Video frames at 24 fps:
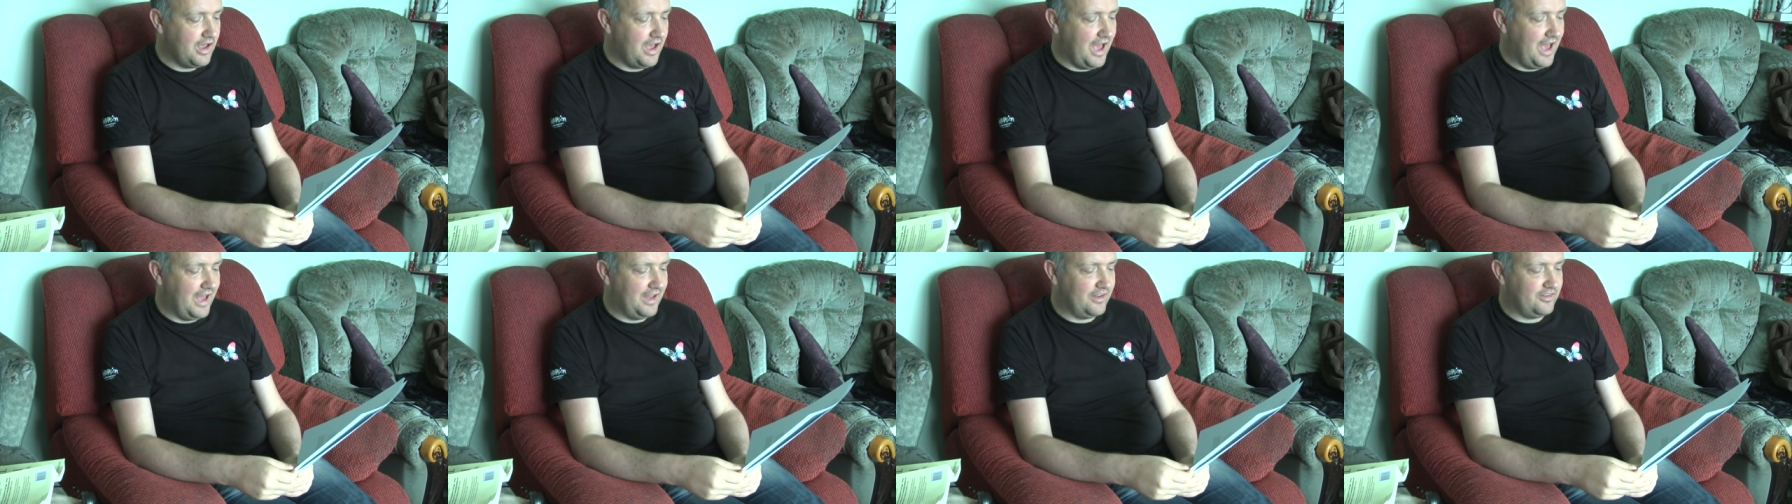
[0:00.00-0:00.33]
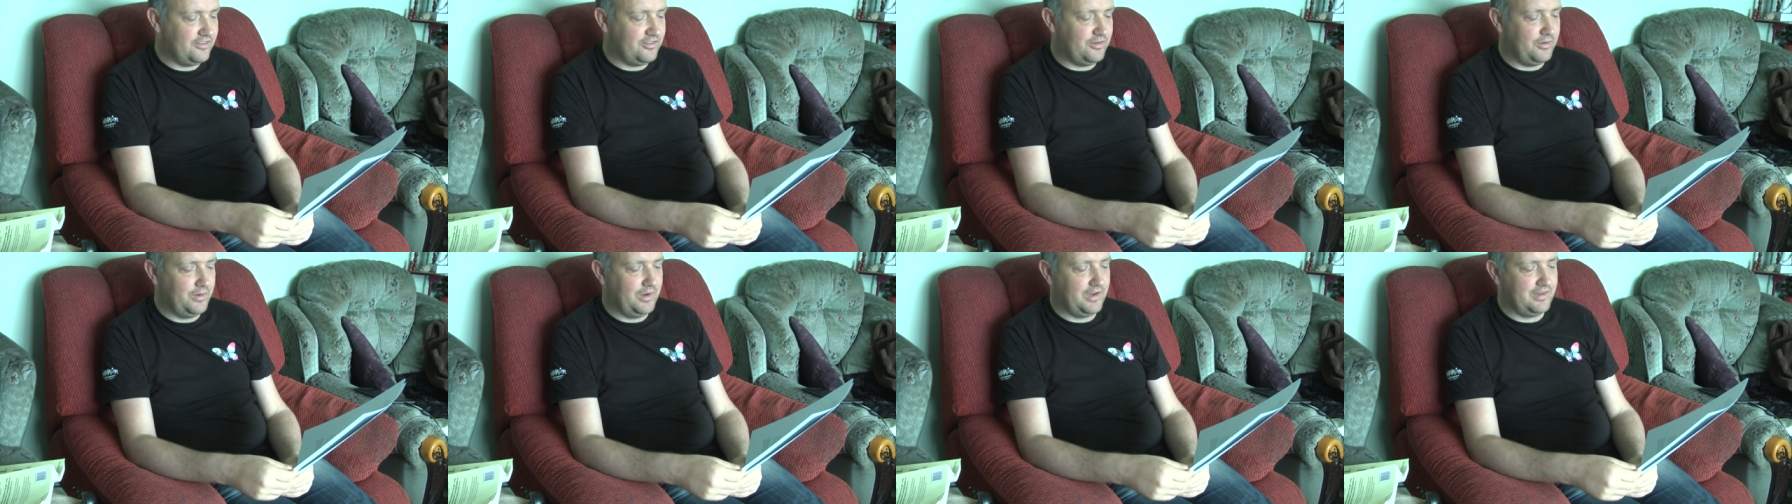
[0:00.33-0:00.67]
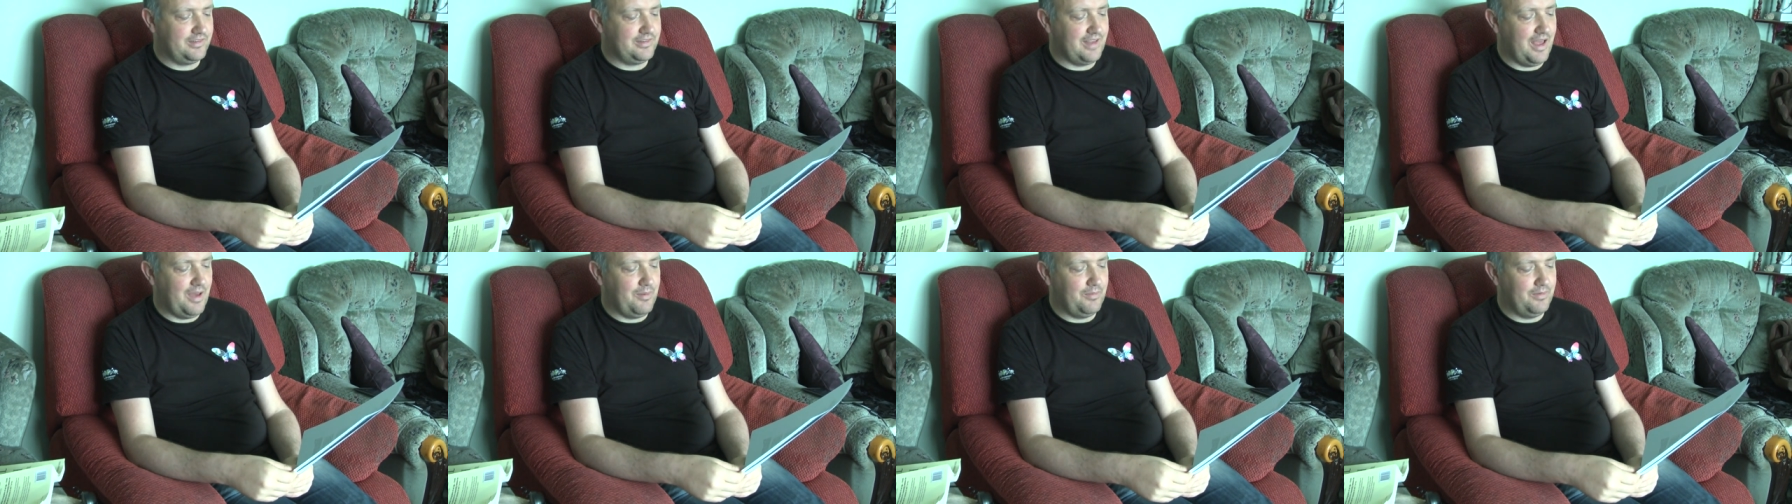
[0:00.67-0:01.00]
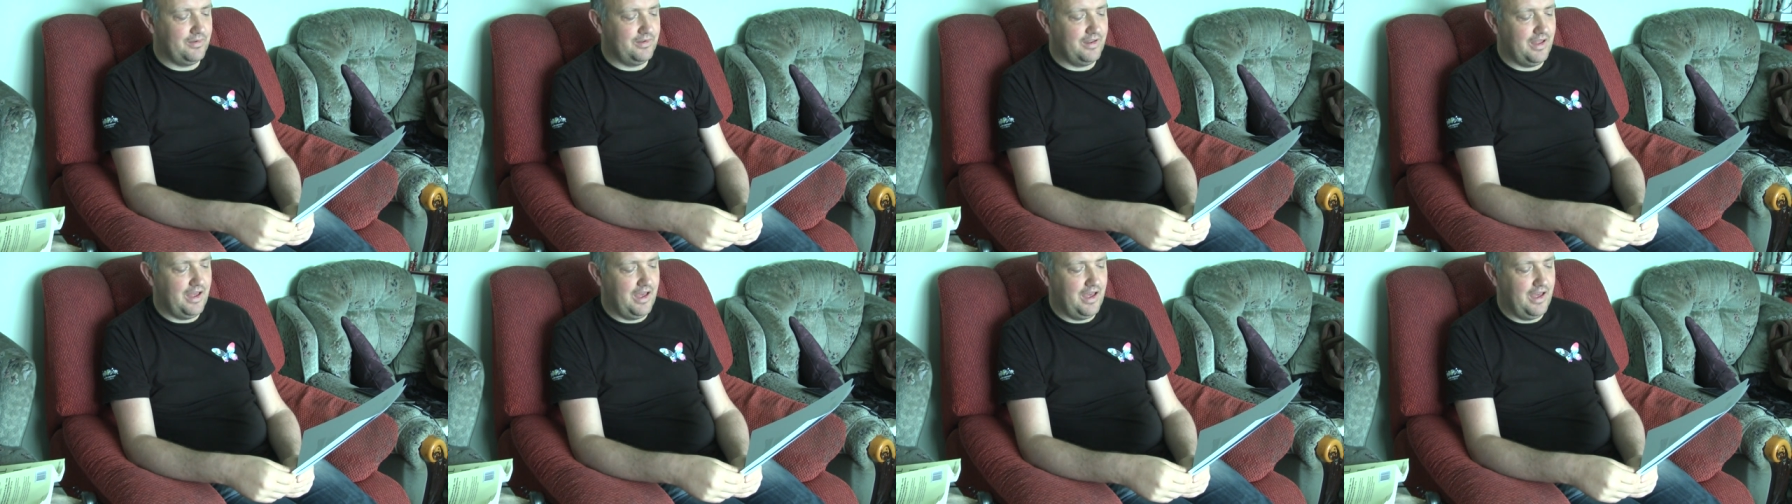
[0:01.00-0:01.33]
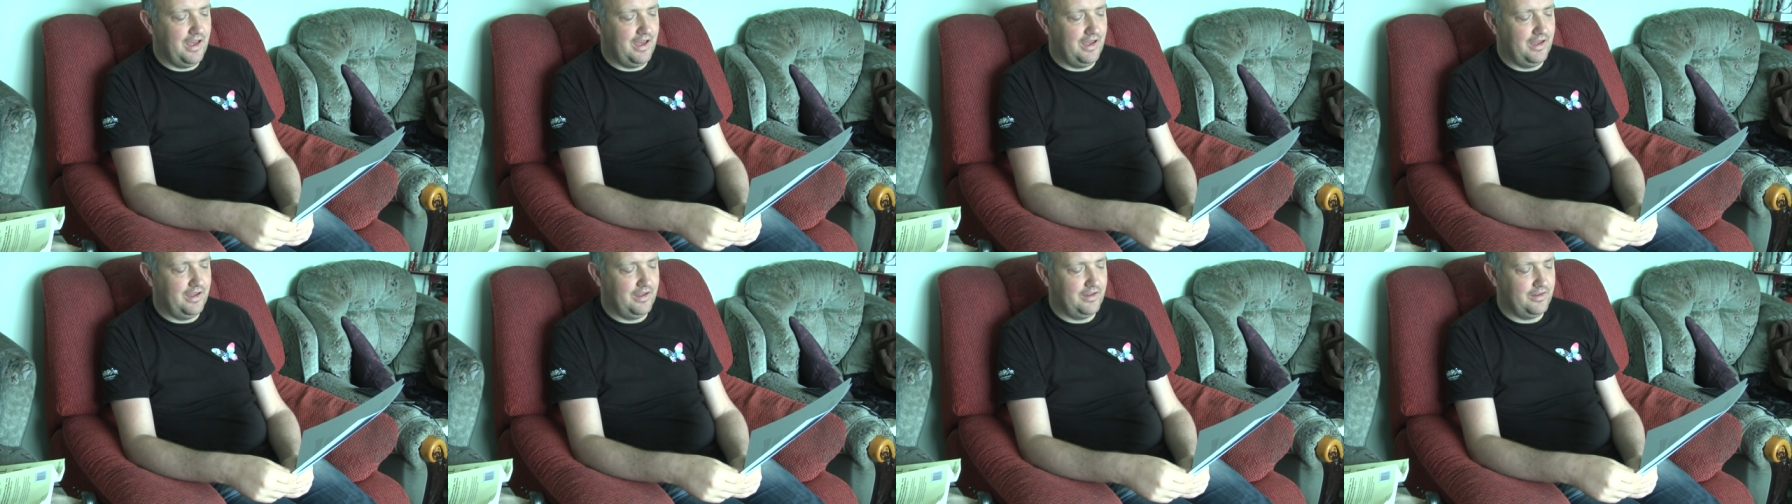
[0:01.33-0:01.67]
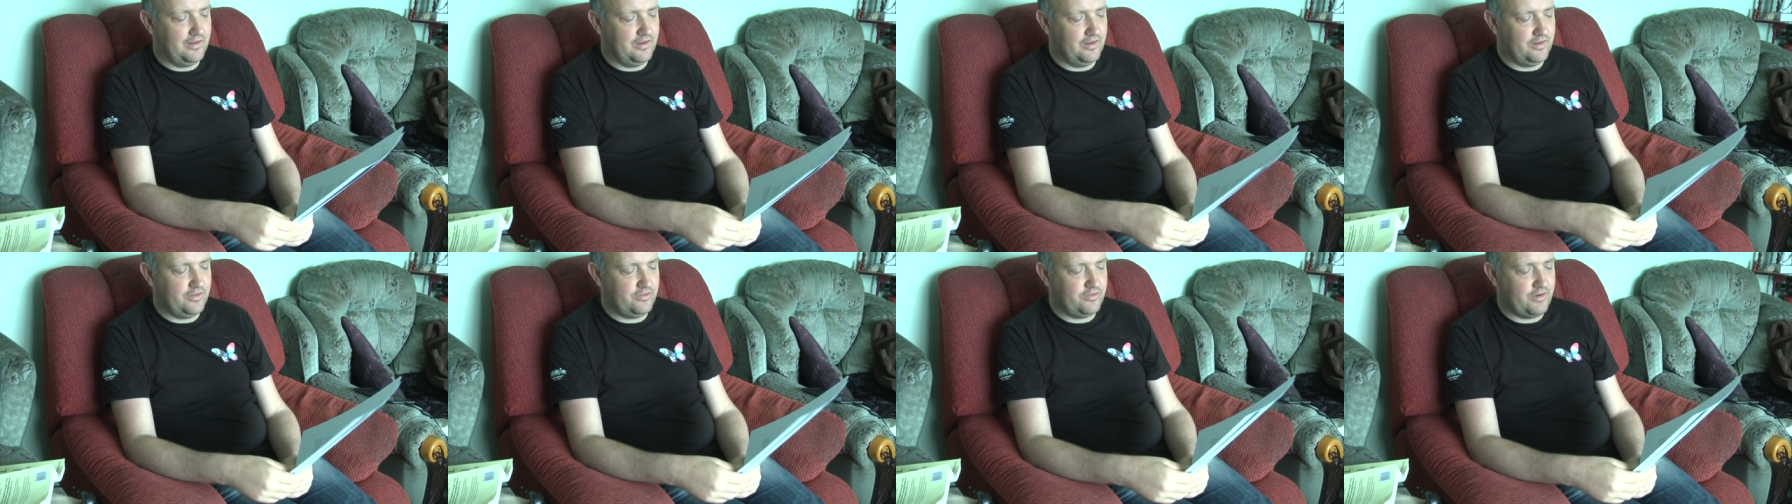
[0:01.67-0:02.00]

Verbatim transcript: and to examine uh,